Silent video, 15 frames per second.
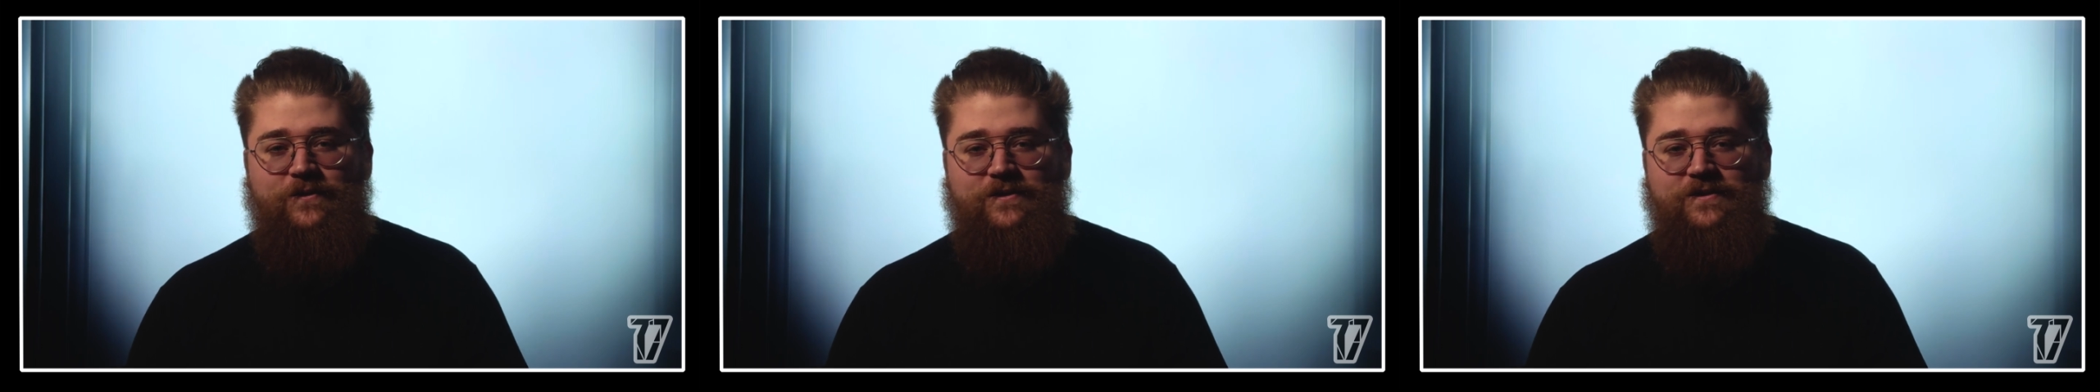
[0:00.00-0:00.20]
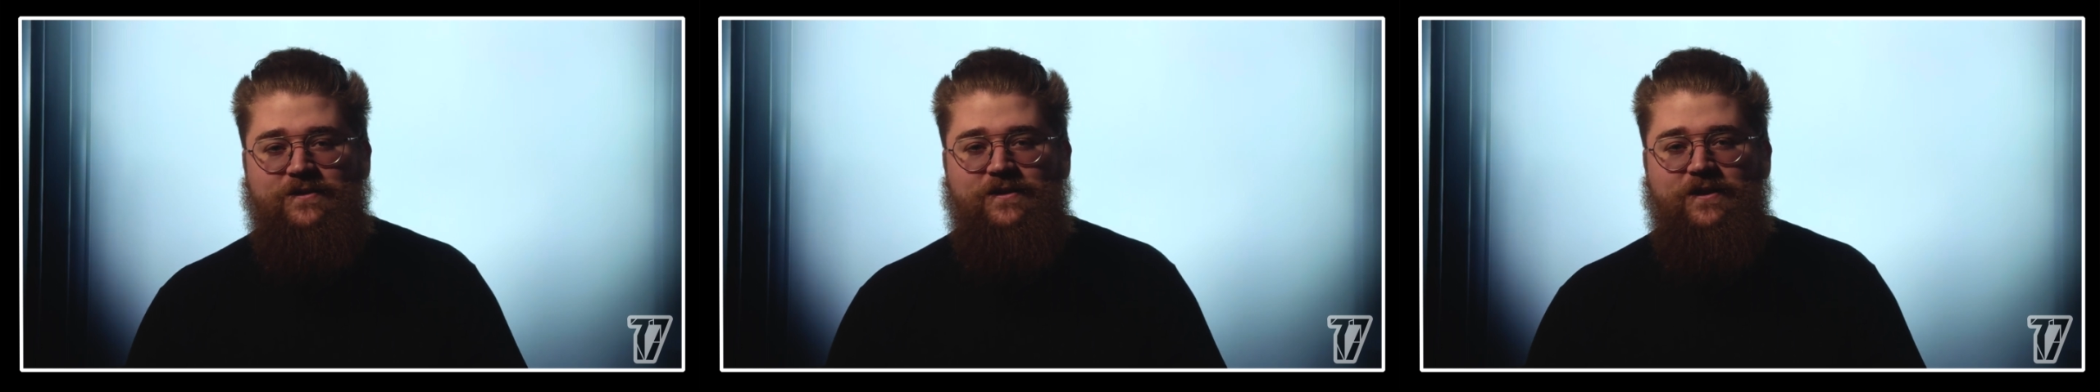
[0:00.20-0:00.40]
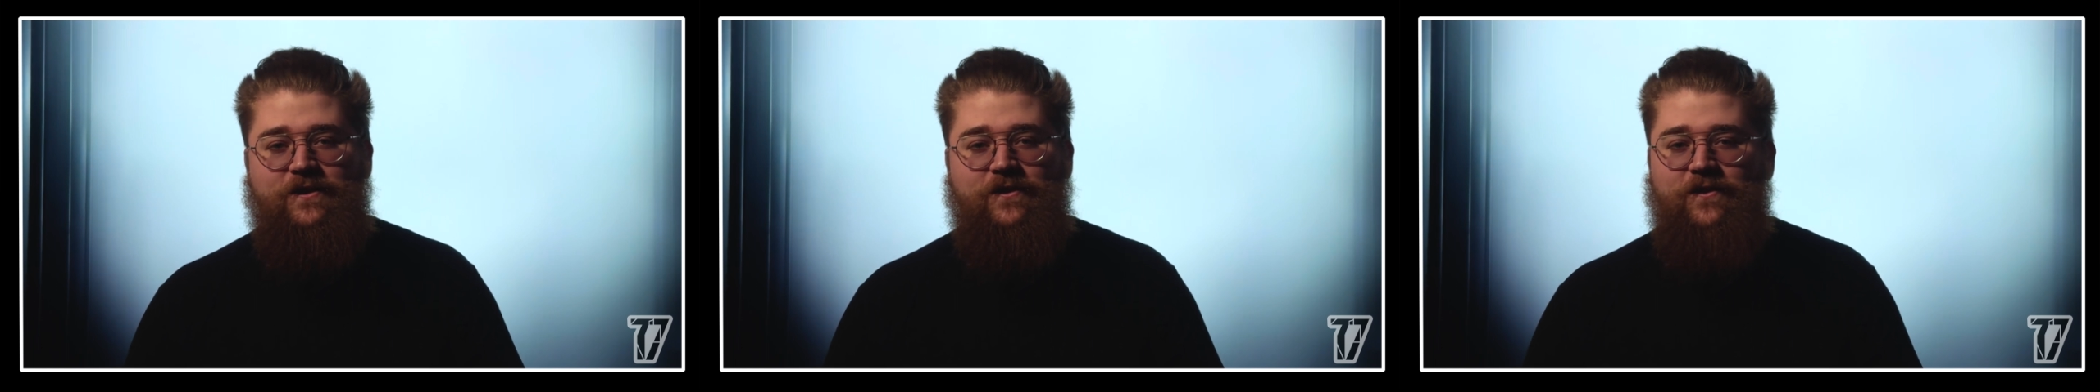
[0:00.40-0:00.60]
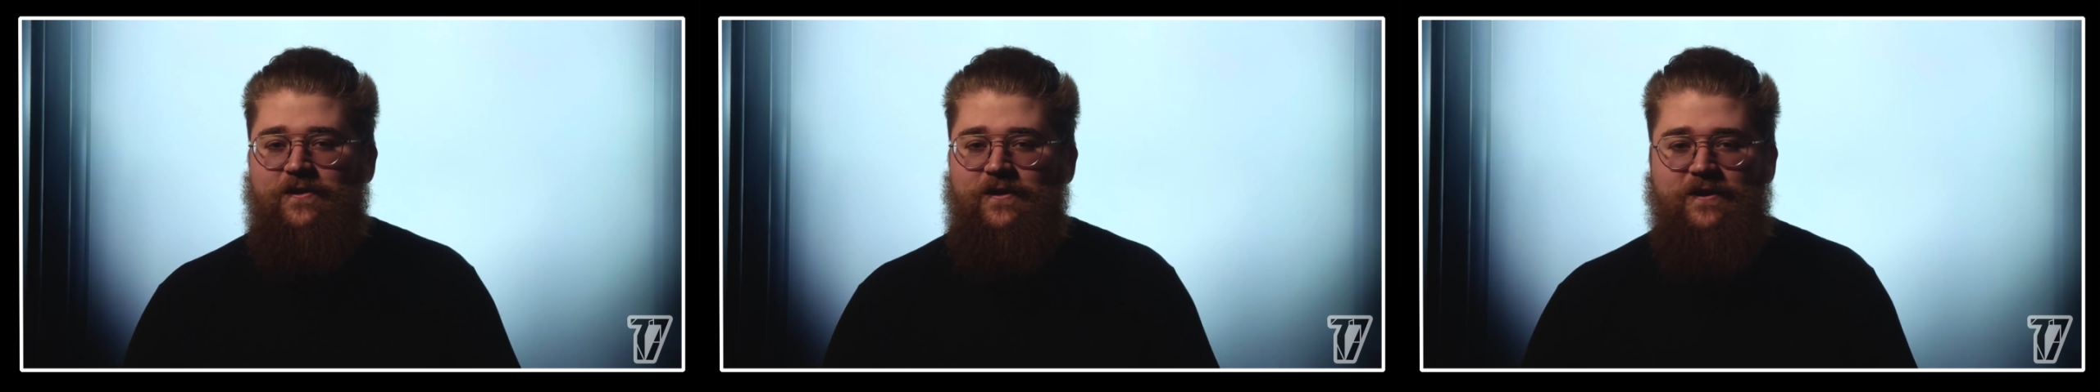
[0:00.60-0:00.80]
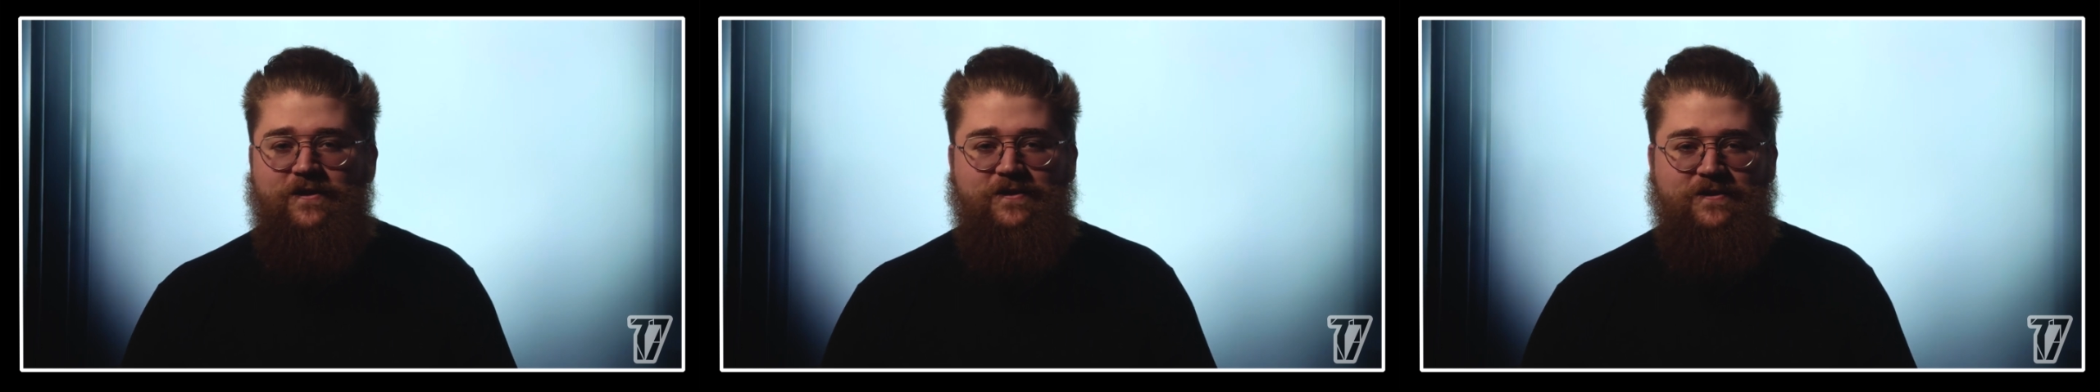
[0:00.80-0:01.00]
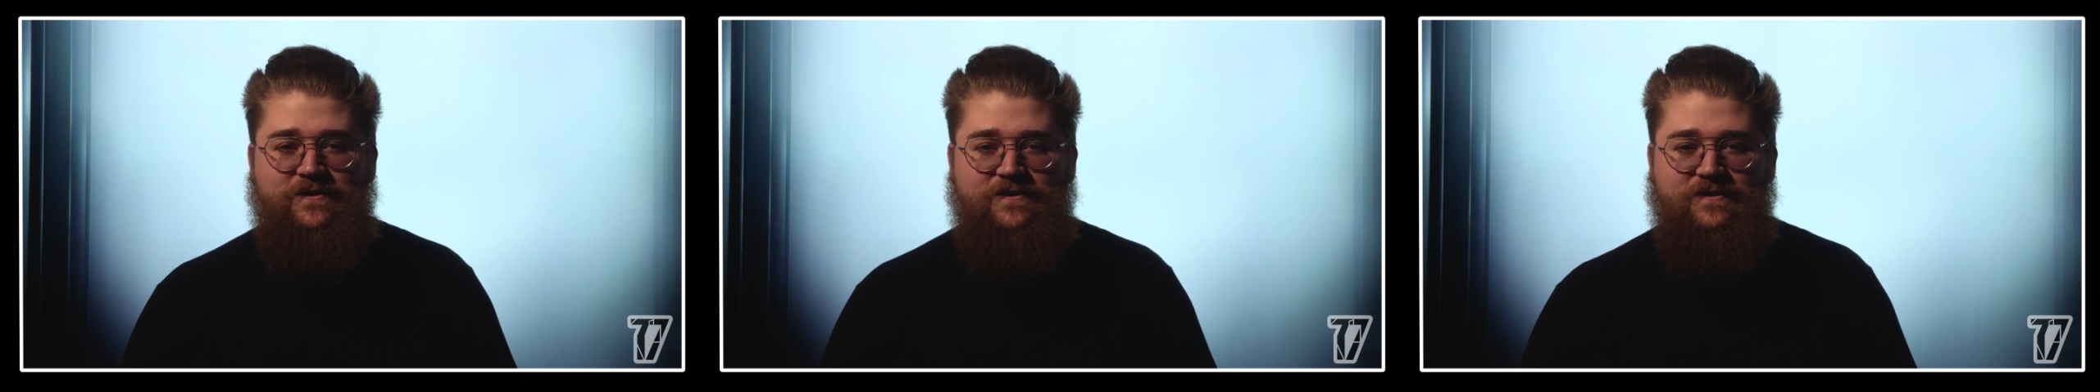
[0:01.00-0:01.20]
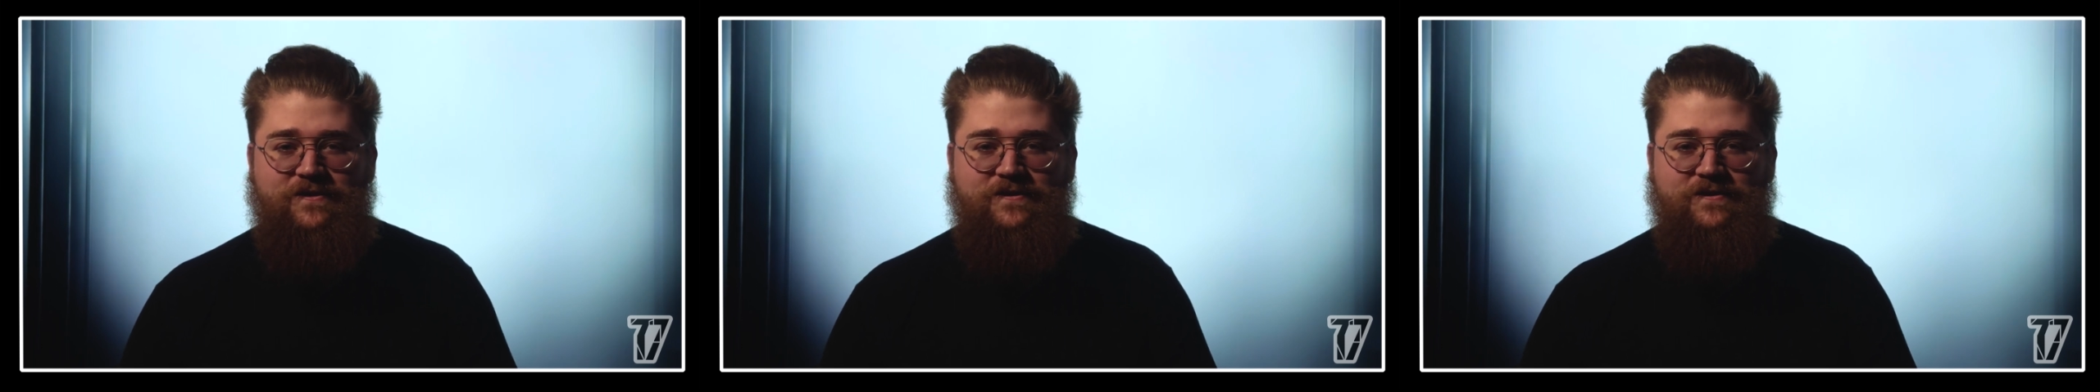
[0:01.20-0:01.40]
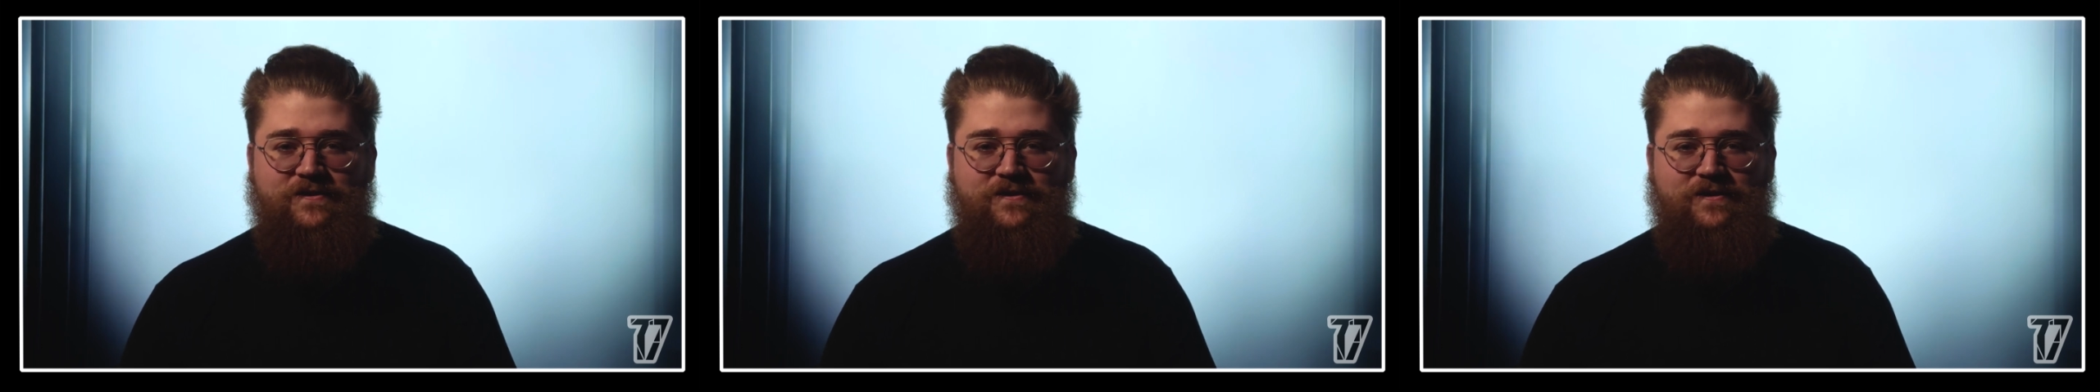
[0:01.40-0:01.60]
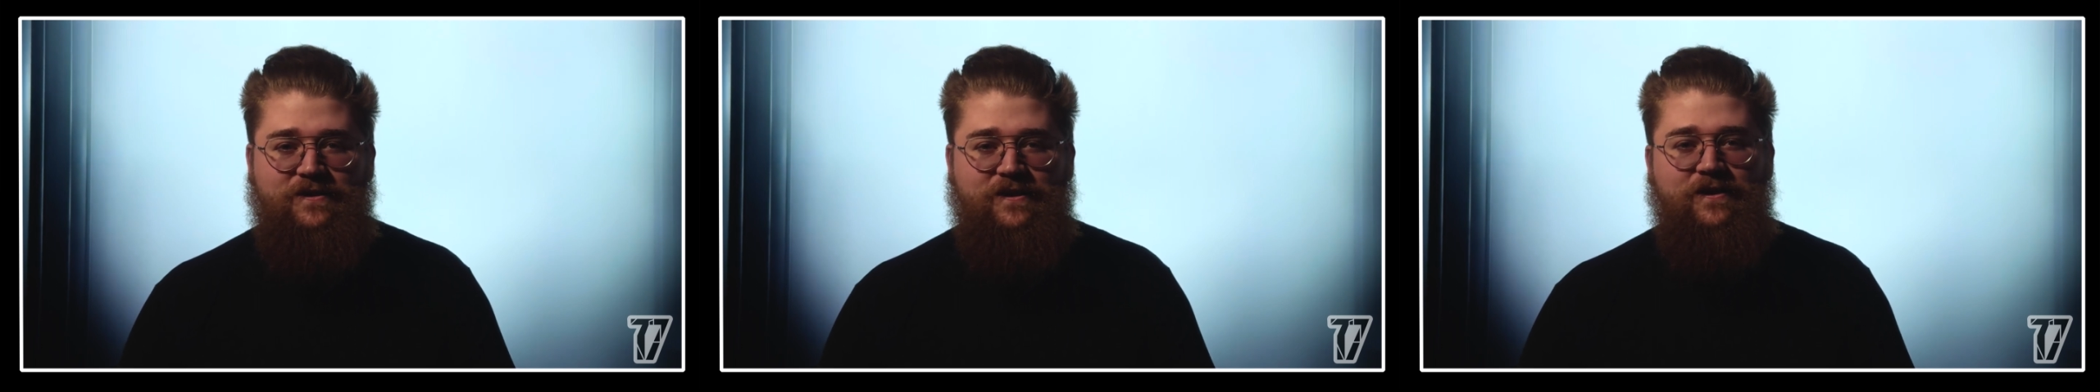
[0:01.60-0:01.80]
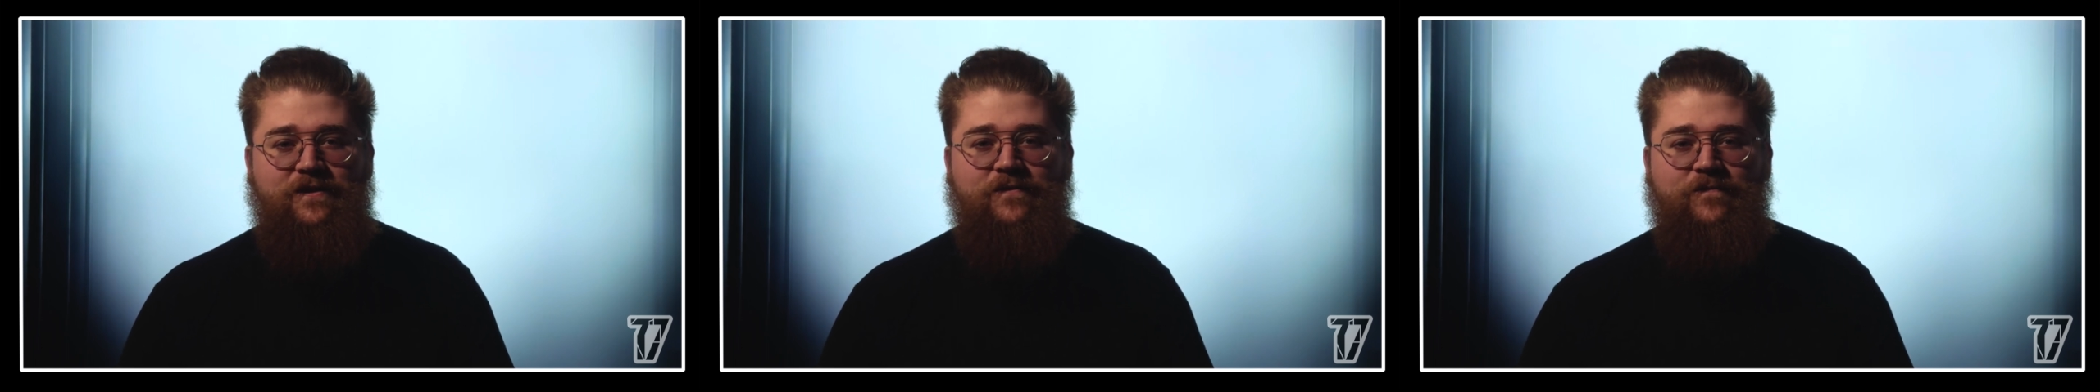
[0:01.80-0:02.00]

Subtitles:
seek authenticity,